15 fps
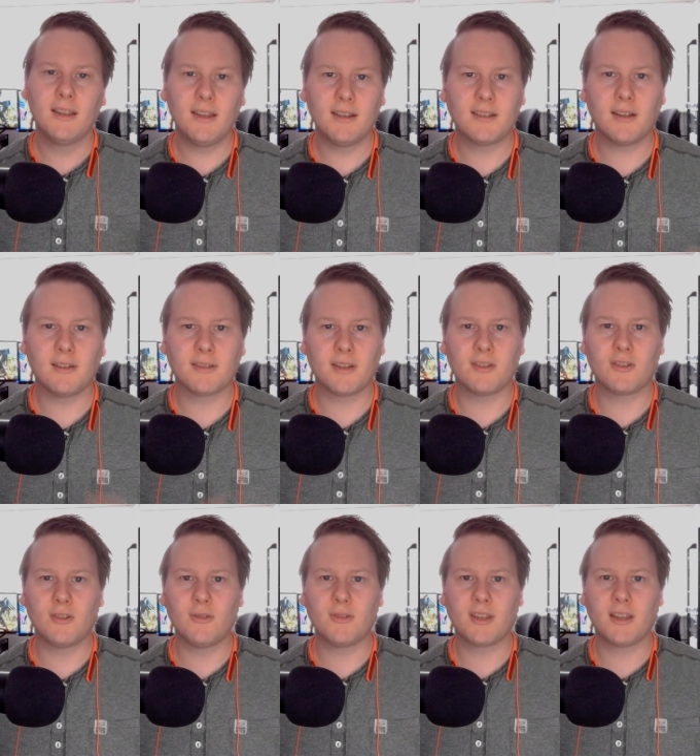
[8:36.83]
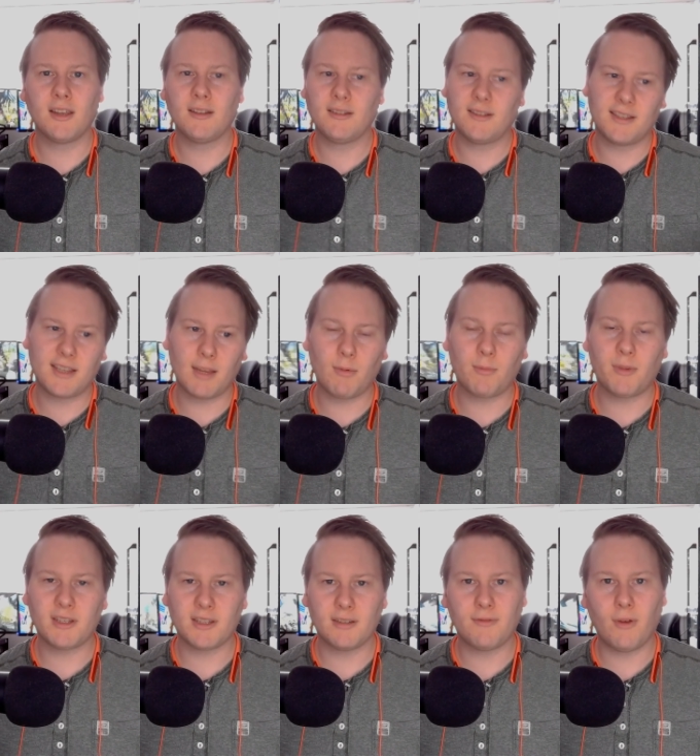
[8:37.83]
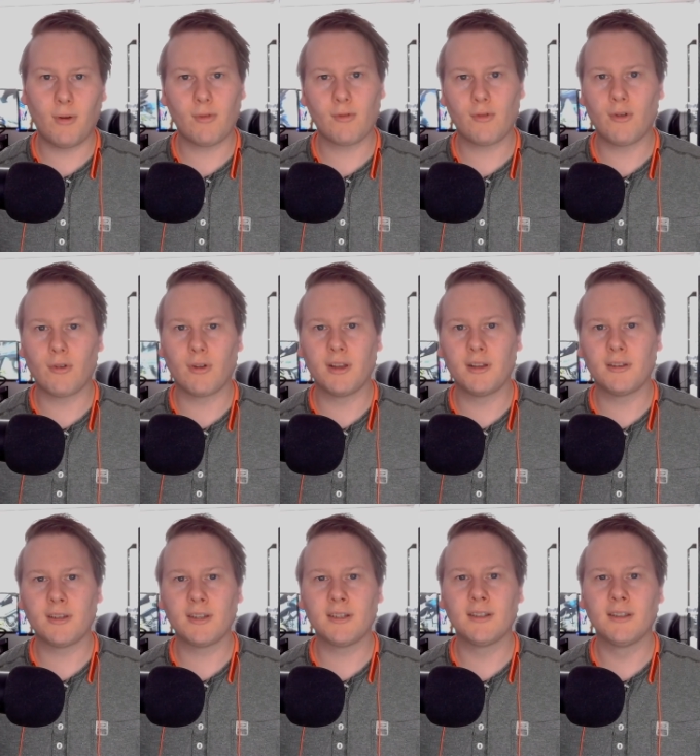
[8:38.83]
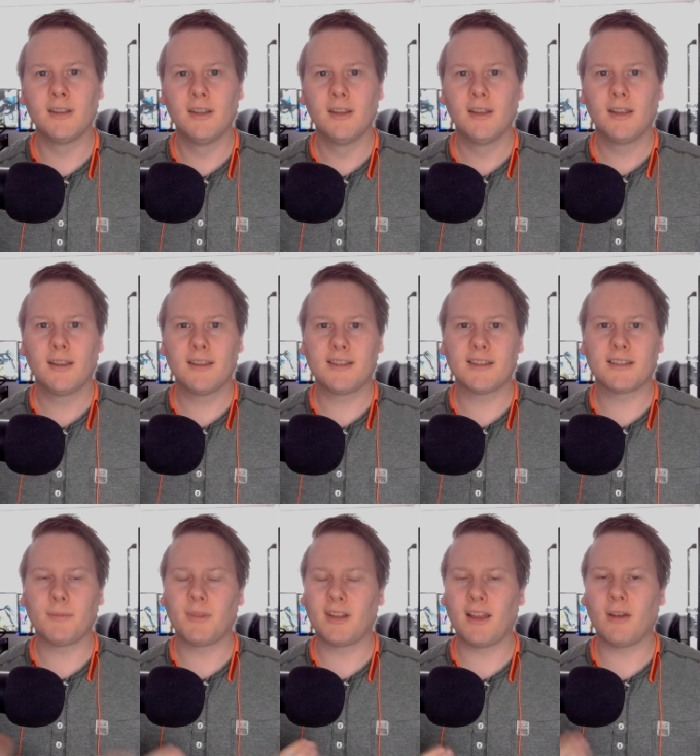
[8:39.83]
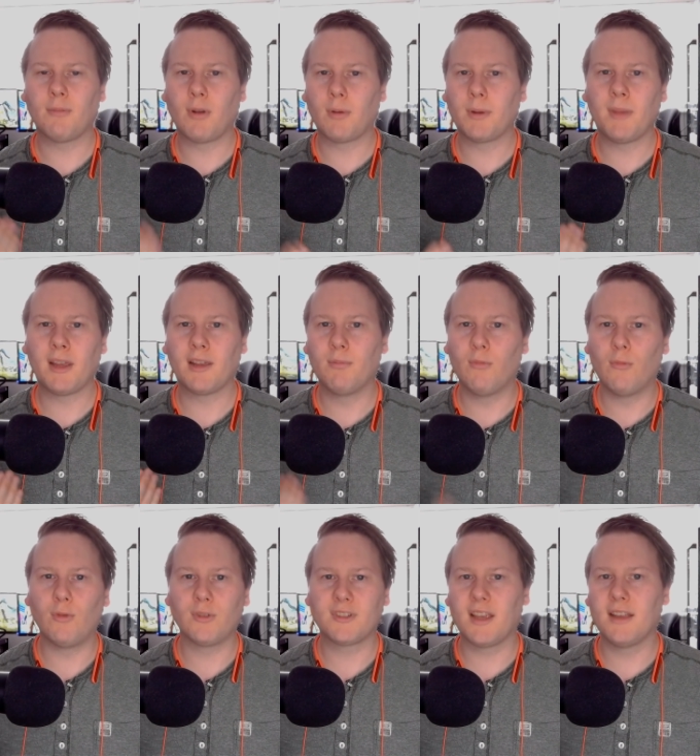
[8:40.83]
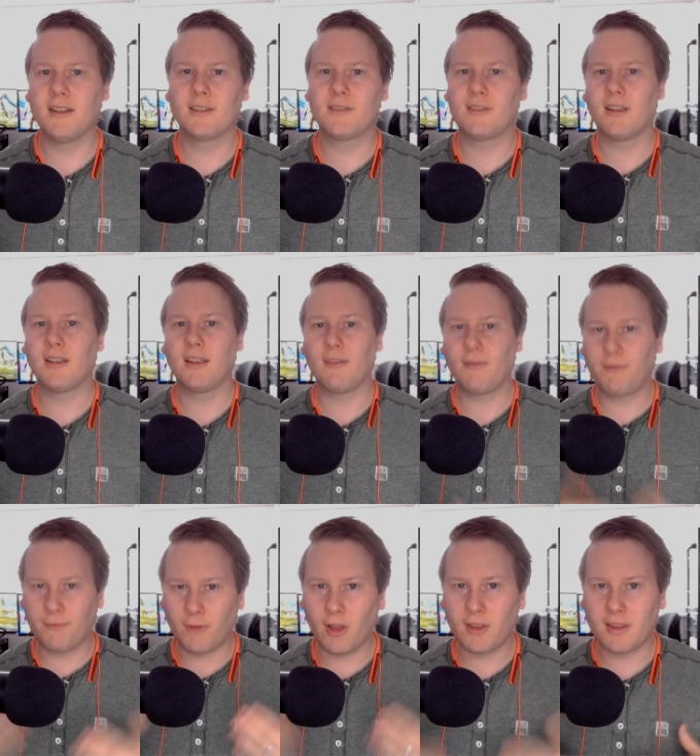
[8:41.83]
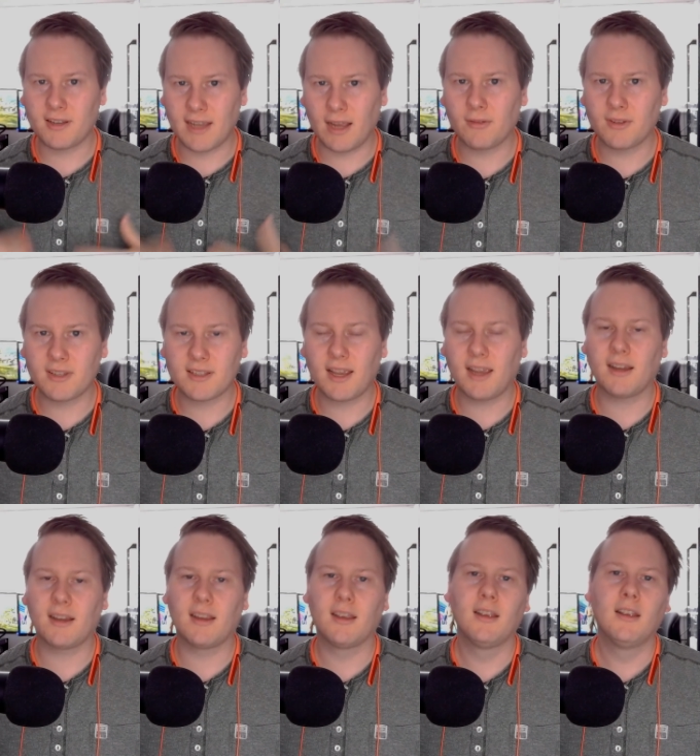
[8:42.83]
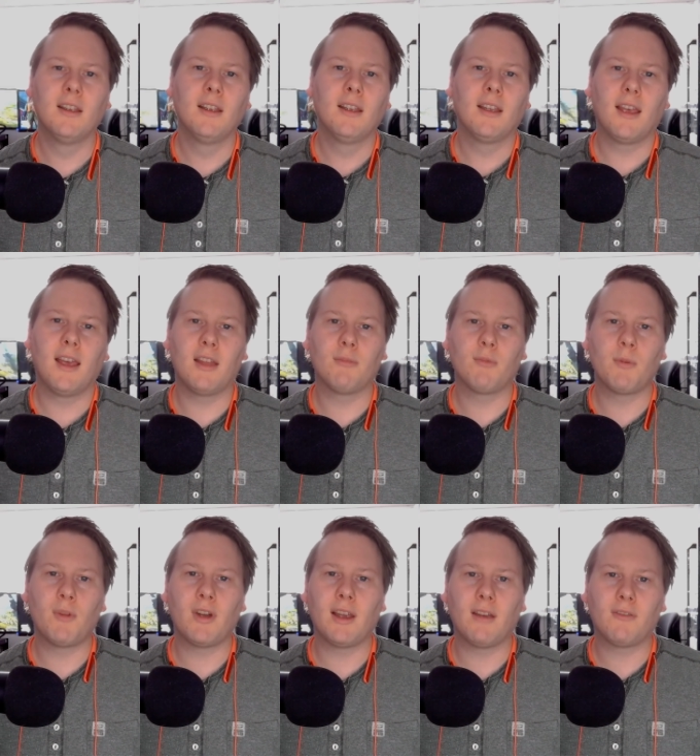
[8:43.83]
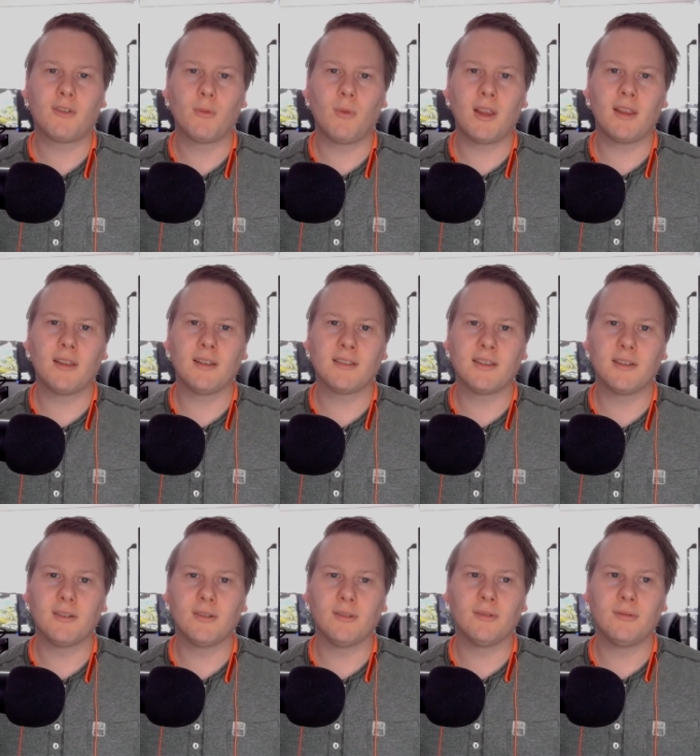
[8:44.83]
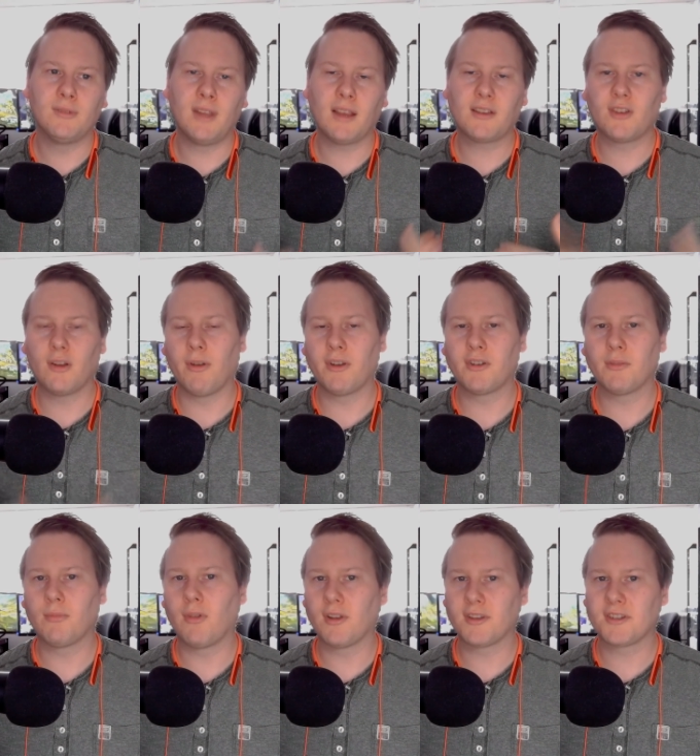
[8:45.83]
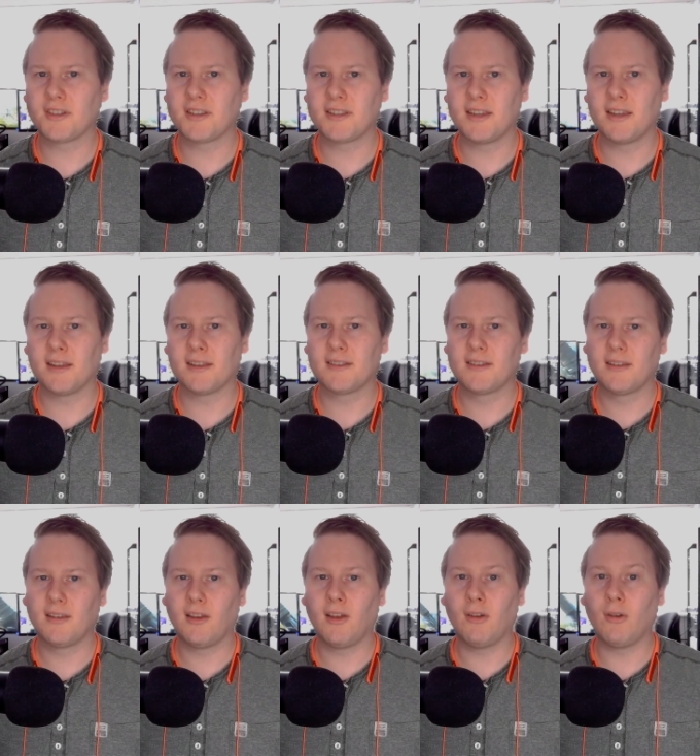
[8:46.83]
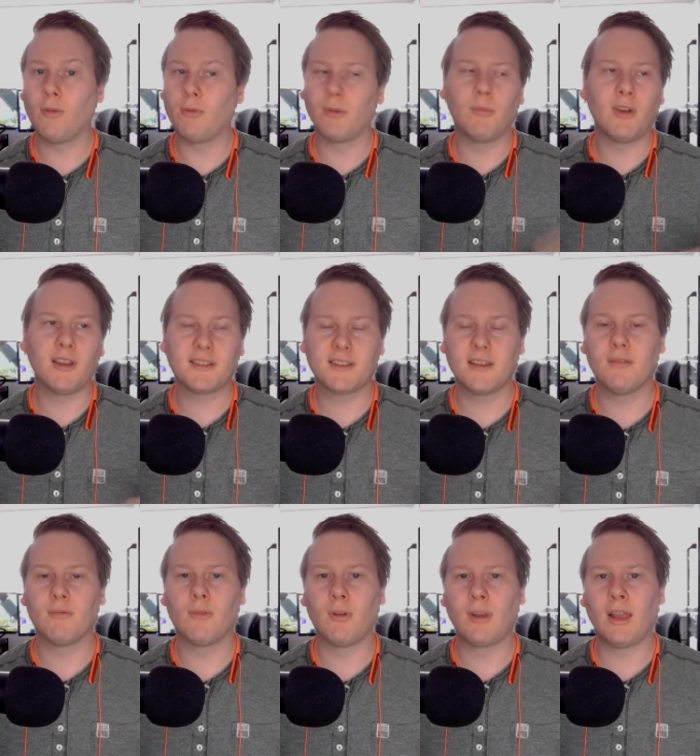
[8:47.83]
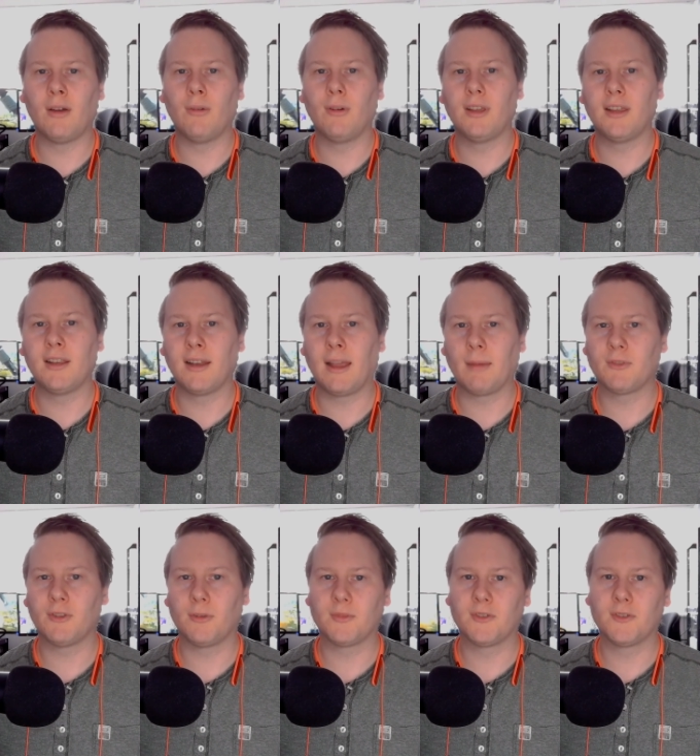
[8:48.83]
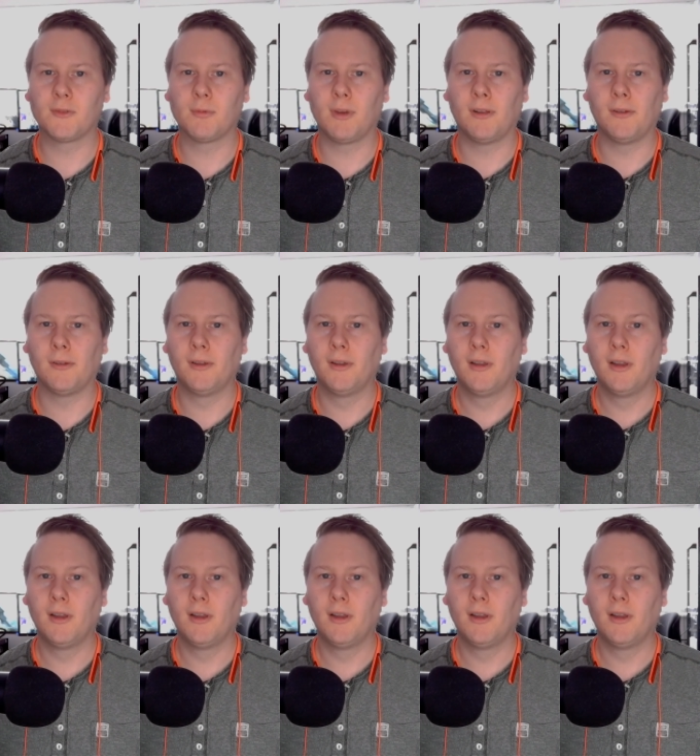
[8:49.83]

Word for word: Intel's introducing it, disabled by default on Core i nine. This is something that will probably make more sense further down the stack, and we might have to wait until next generation products to see it, uh, or we might see it roll out in laptops as well.